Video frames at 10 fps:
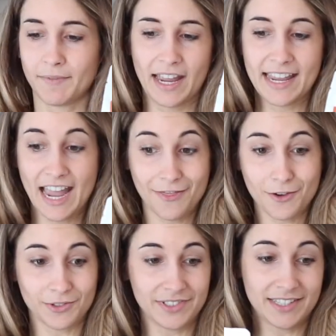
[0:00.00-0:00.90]
Again,
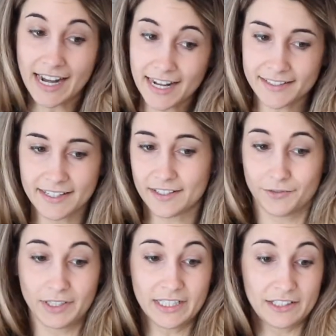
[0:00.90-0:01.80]
those dates is
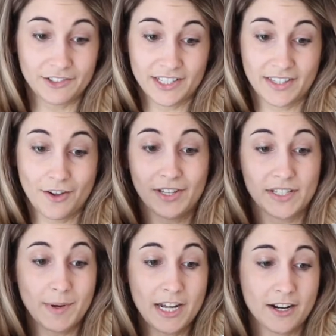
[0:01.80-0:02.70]
really just the only
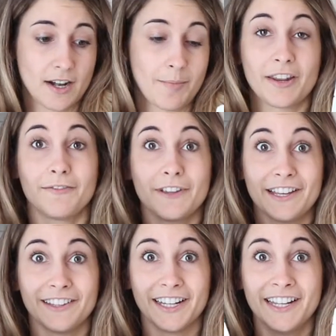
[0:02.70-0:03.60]
sweetener and a bit of
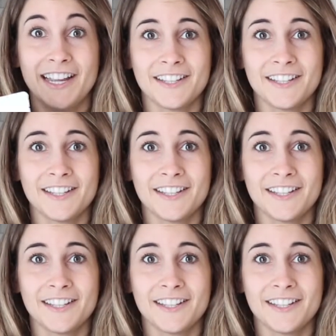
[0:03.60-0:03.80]
vanilla.